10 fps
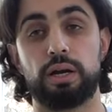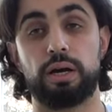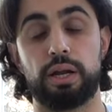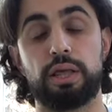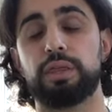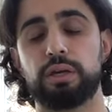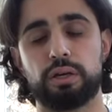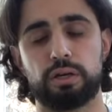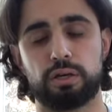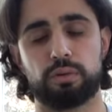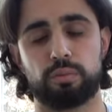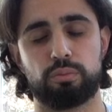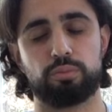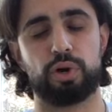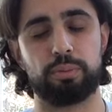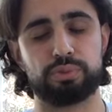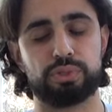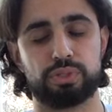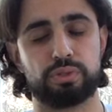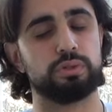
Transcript: and I think perhaps